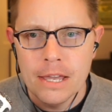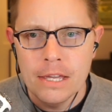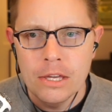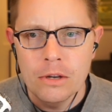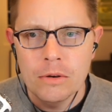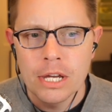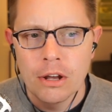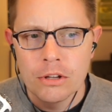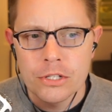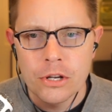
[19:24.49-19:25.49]
You can
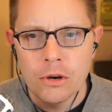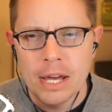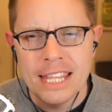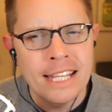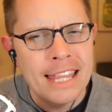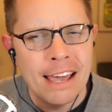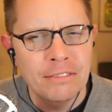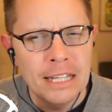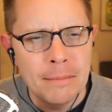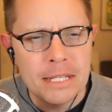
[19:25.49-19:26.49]
also, I think they
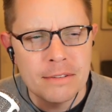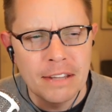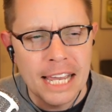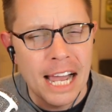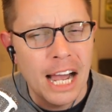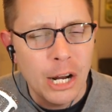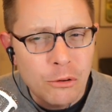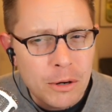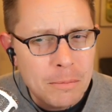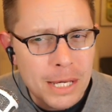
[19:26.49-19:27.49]
have limits of like
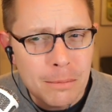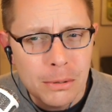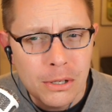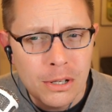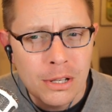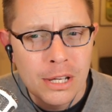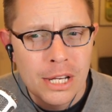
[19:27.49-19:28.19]
100 people,